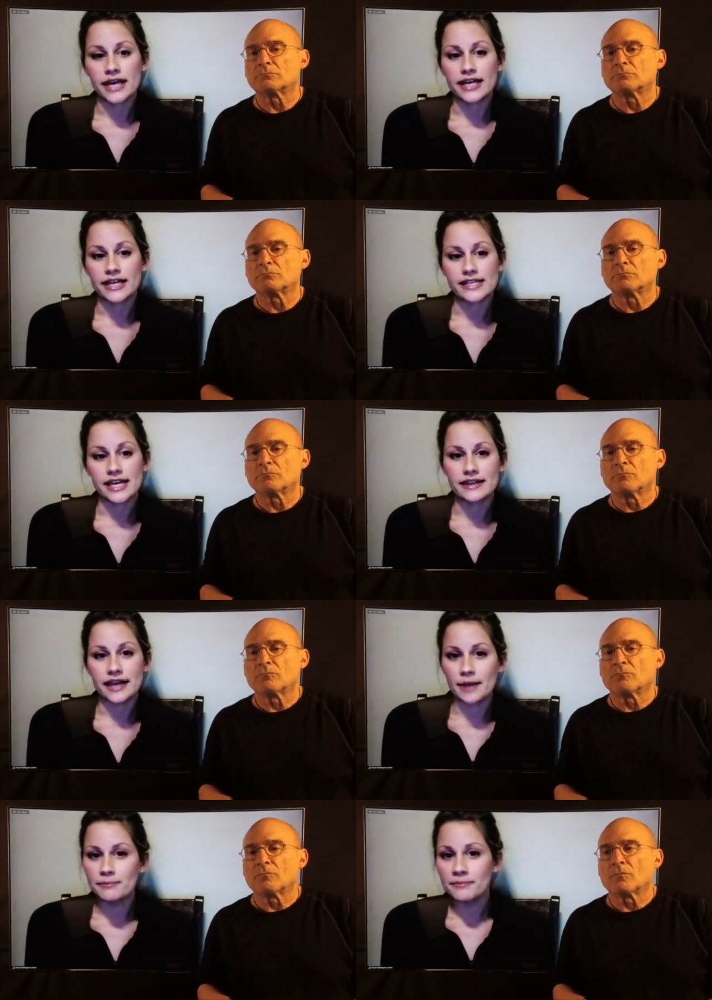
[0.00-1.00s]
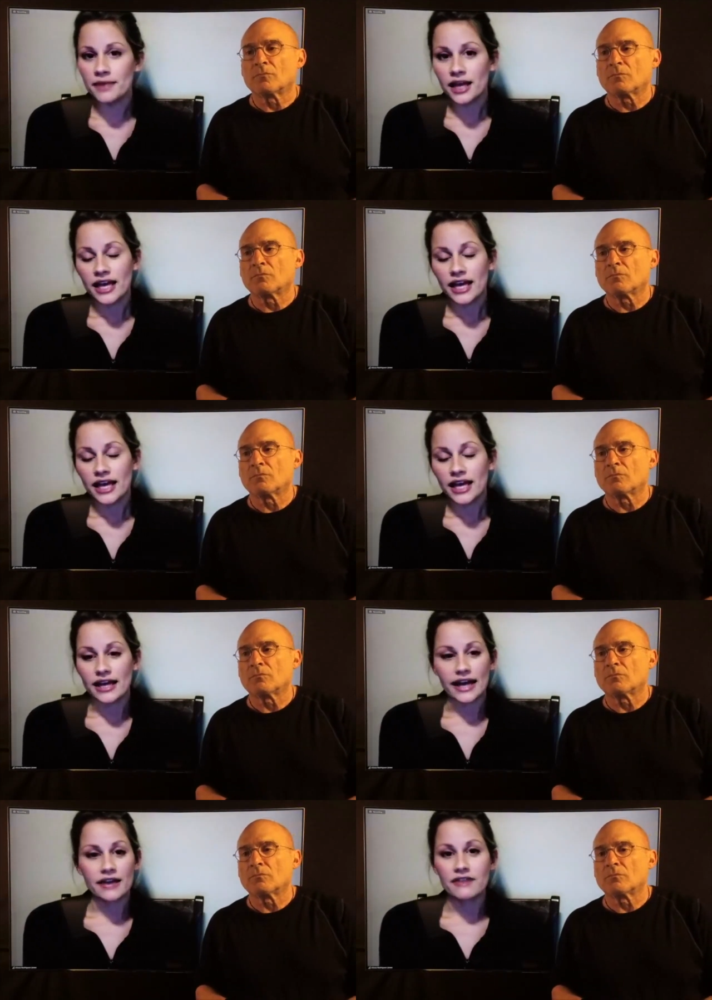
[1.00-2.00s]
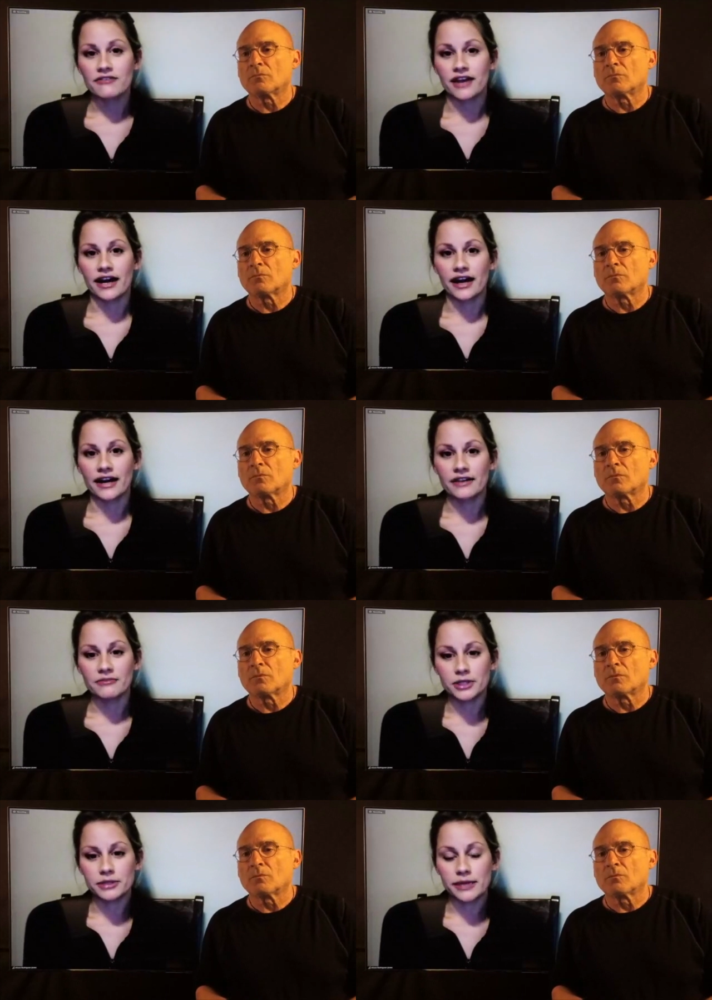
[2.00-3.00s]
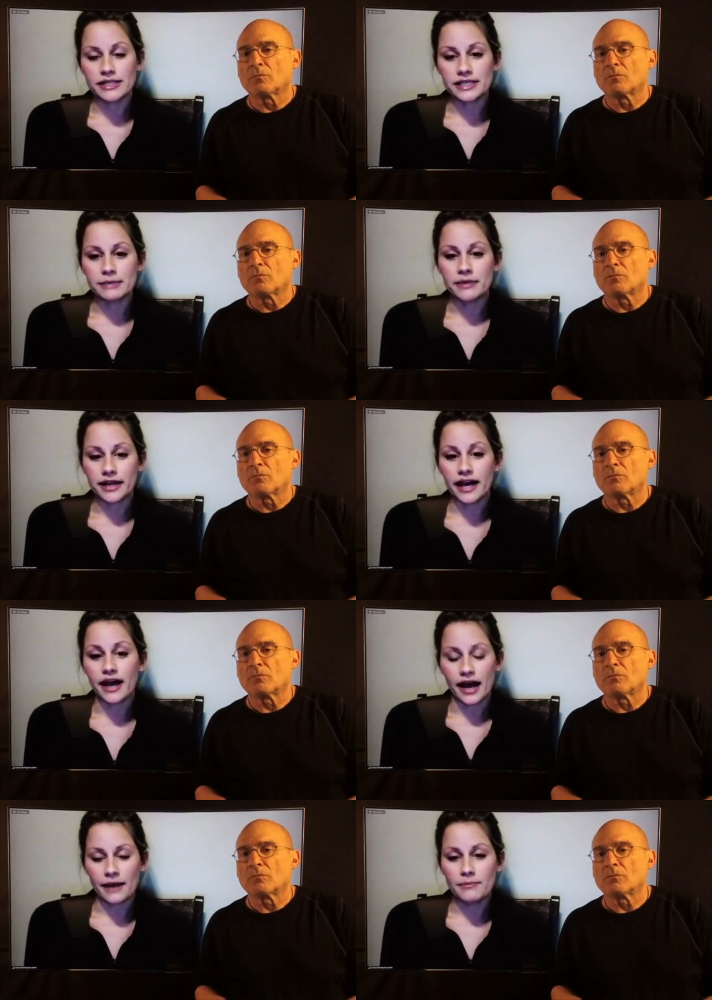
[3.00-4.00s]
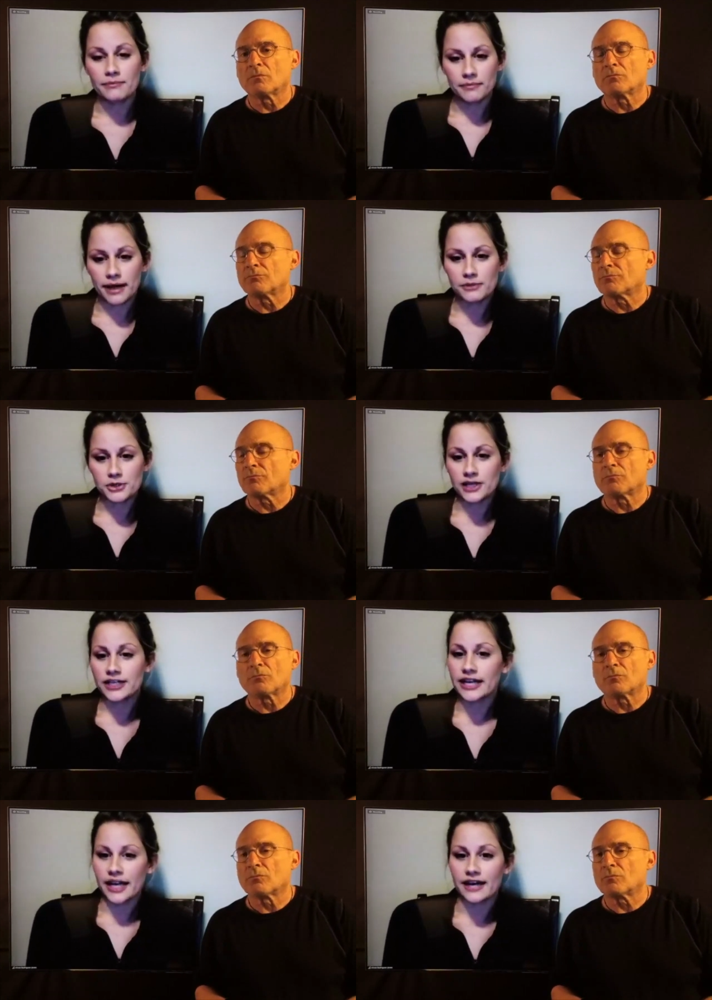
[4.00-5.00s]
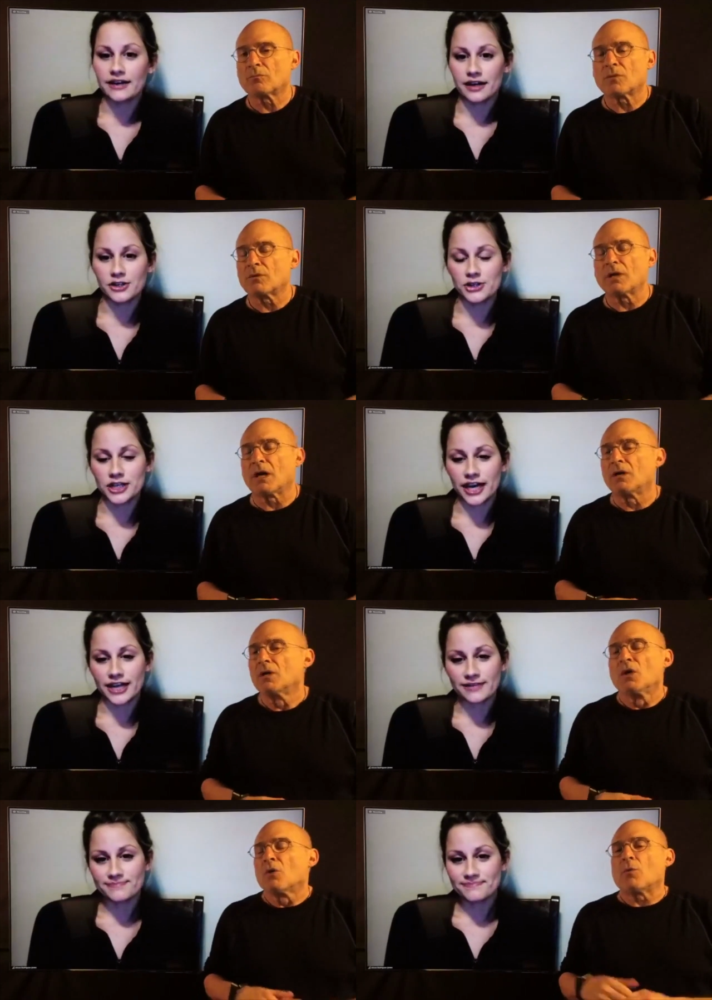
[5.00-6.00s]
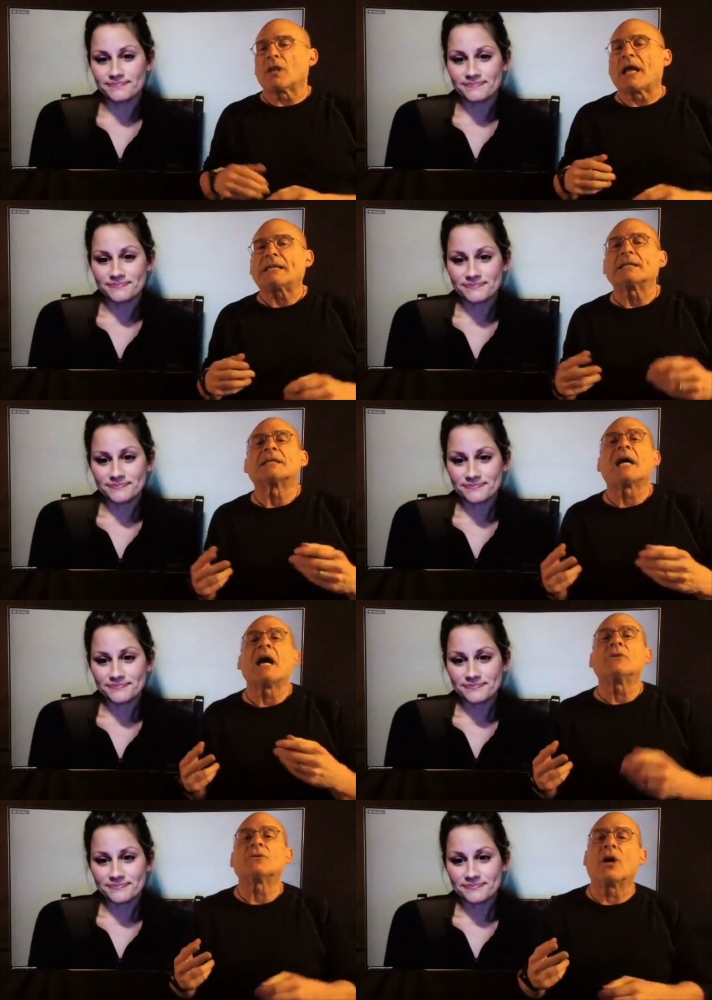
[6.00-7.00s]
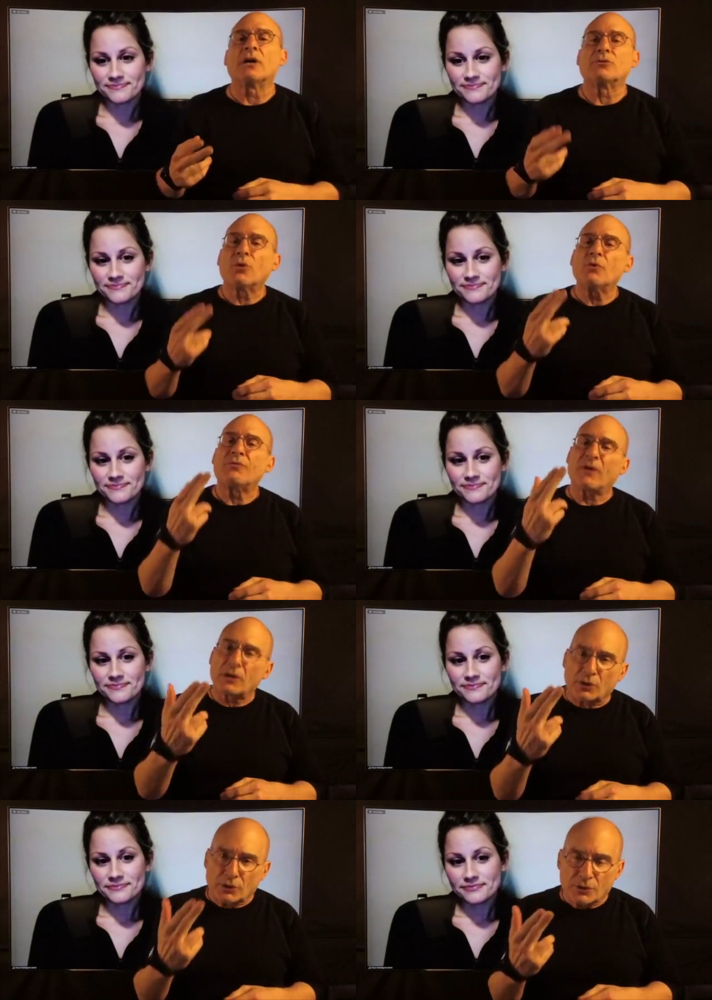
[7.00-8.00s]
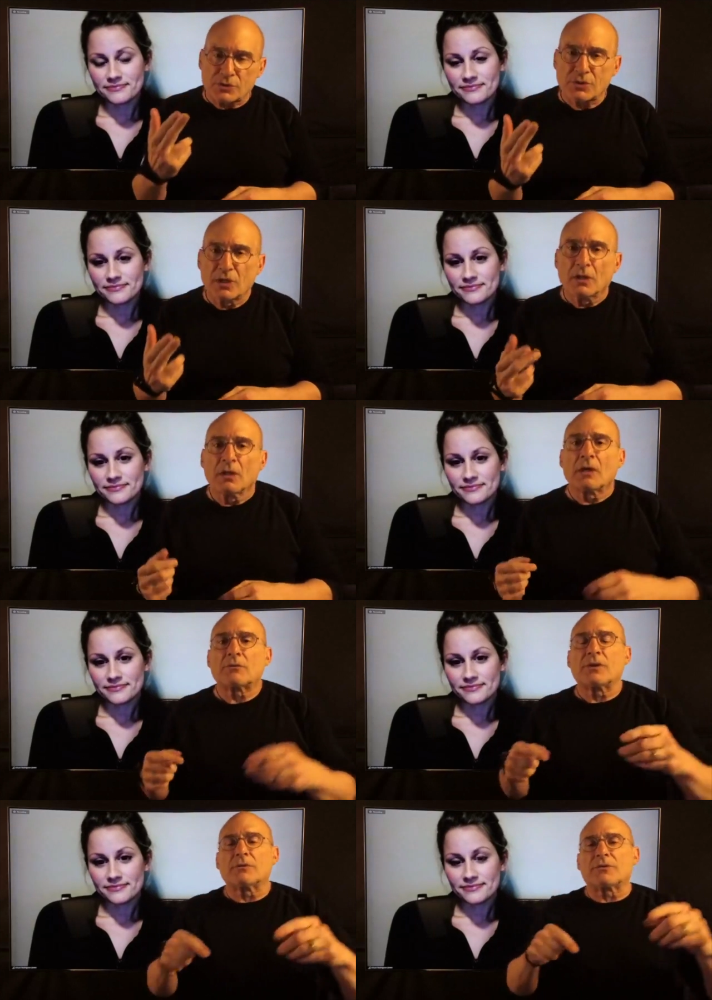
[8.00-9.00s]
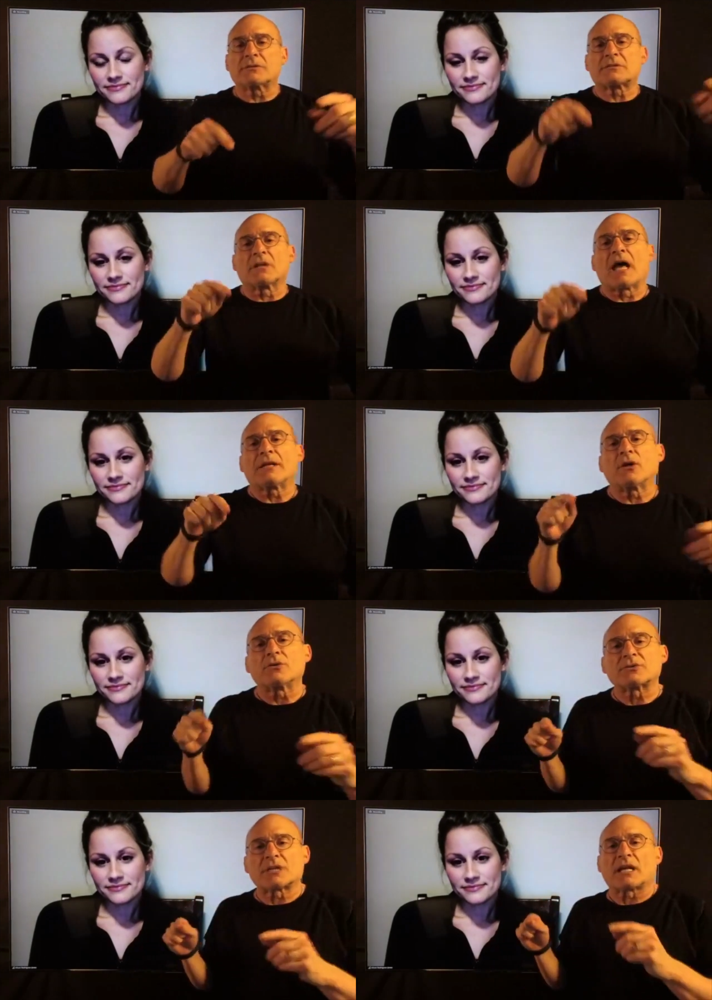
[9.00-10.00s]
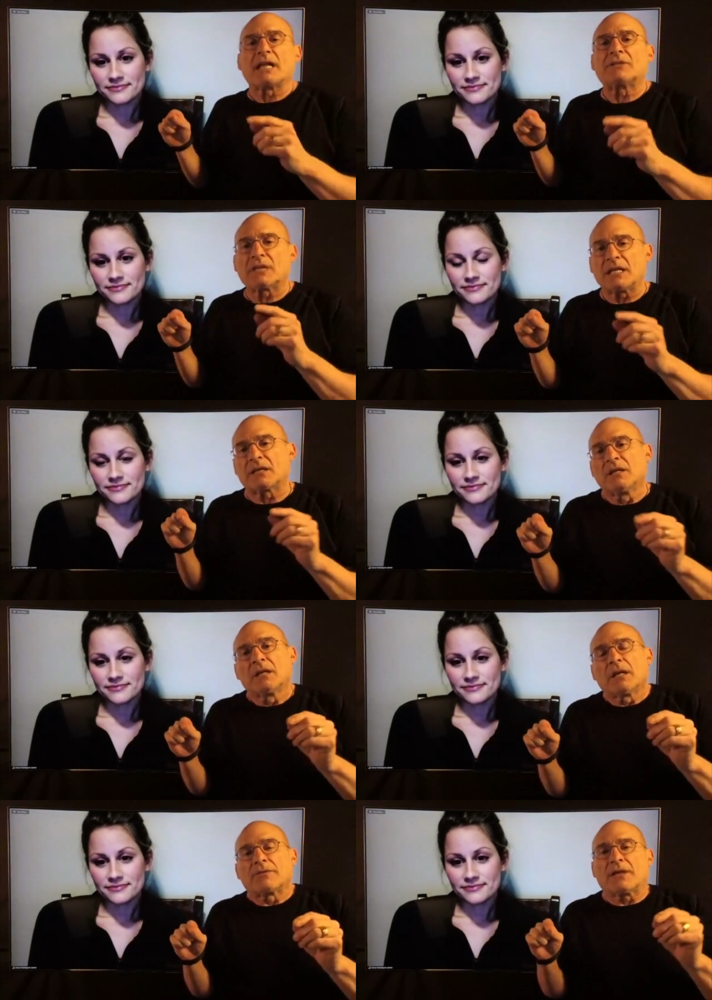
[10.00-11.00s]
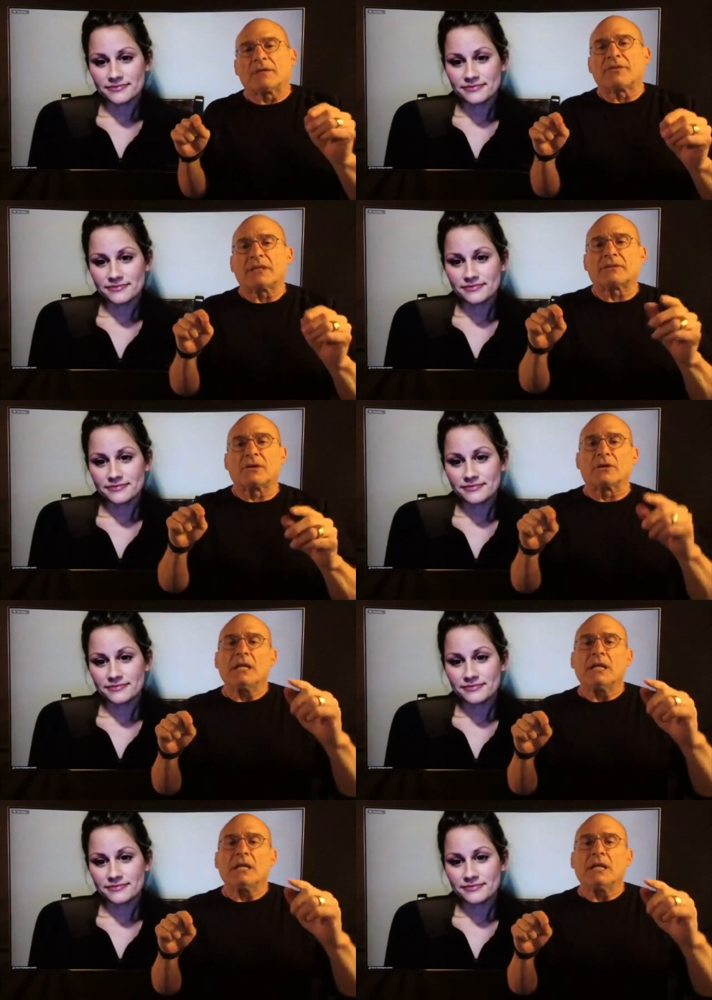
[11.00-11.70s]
Speaker 1: can't take them. And I love that. I love building my team. But yeah, I'm I'm trending at 100K. Yeah.
Speaker 2: Well, I can count on two fingers the, the salon owners that I think that, that they're